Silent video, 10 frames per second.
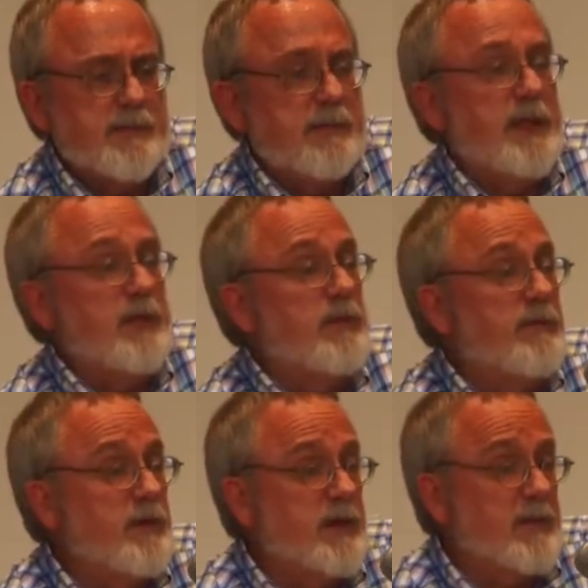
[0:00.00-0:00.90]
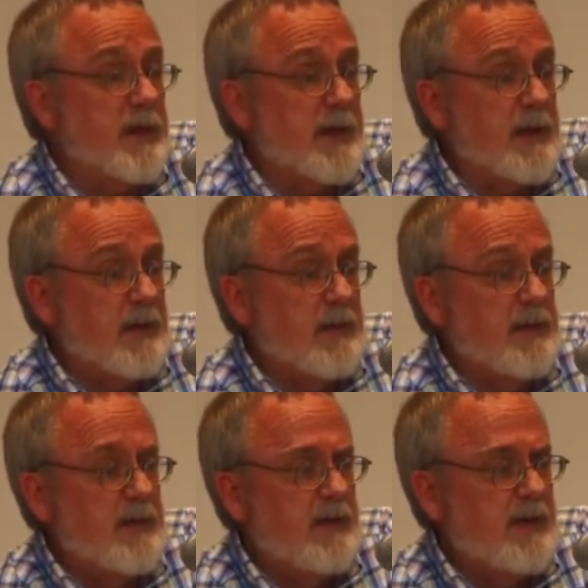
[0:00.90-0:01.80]
bid review committee
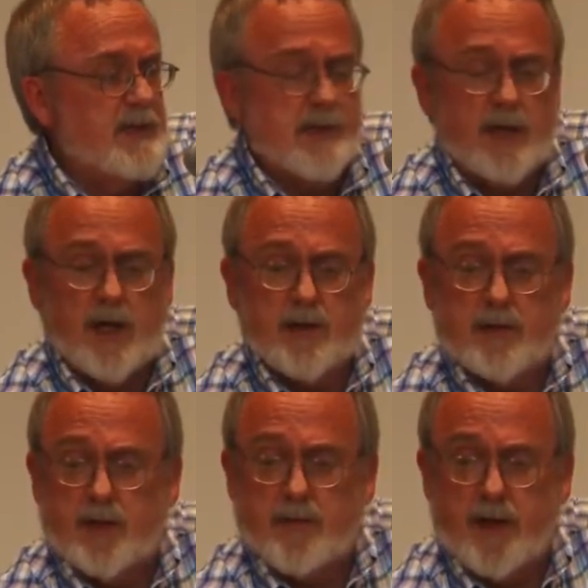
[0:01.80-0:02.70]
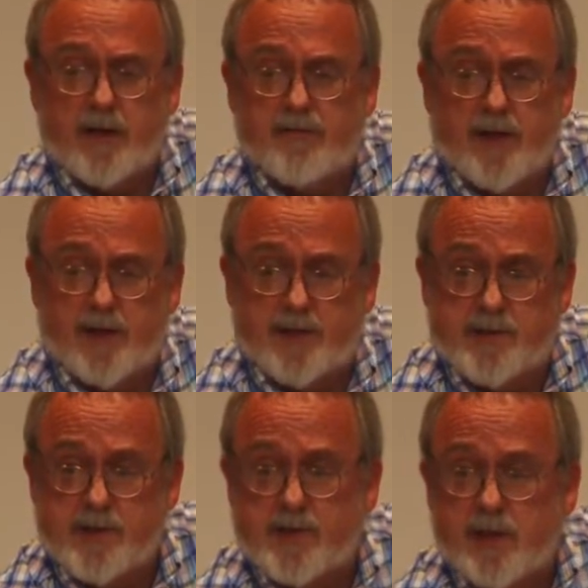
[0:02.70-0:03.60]
is not going to make a final
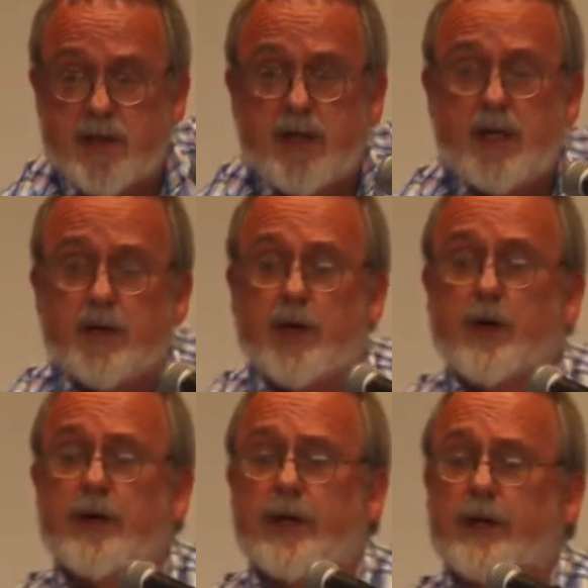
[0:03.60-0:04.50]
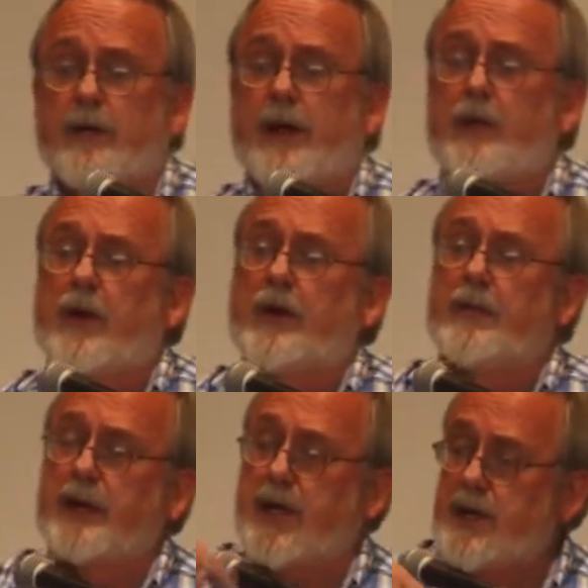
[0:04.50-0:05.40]
decision. They're only going to make a
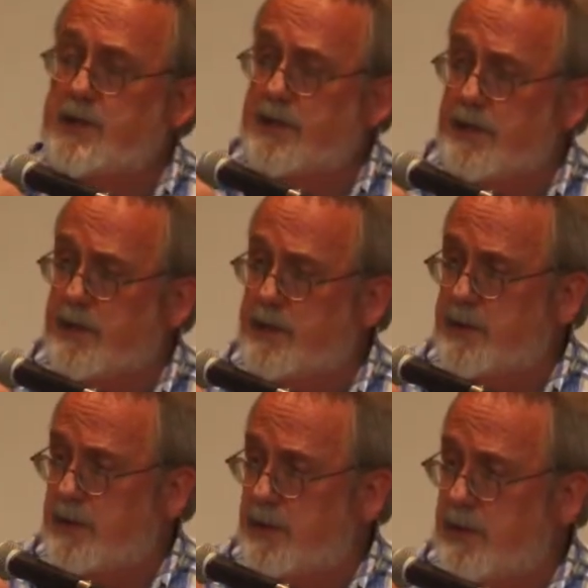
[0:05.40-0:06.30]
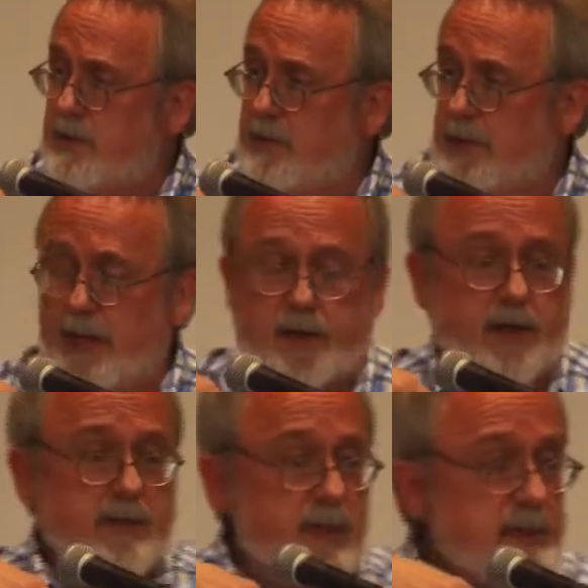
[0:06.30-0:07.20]
recommendation to the county
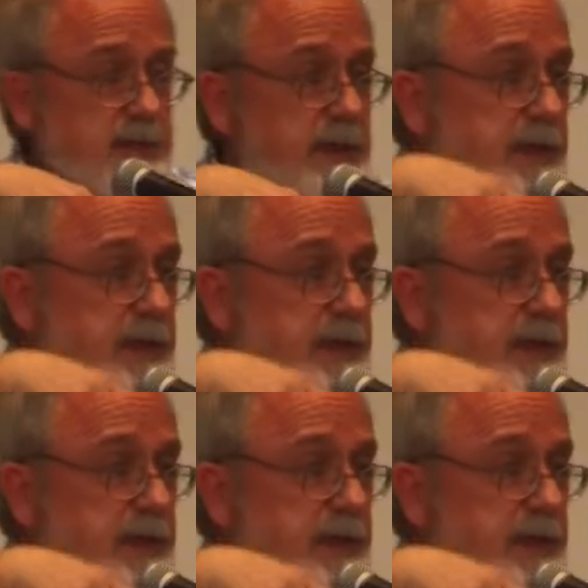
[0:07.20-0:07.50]
commission to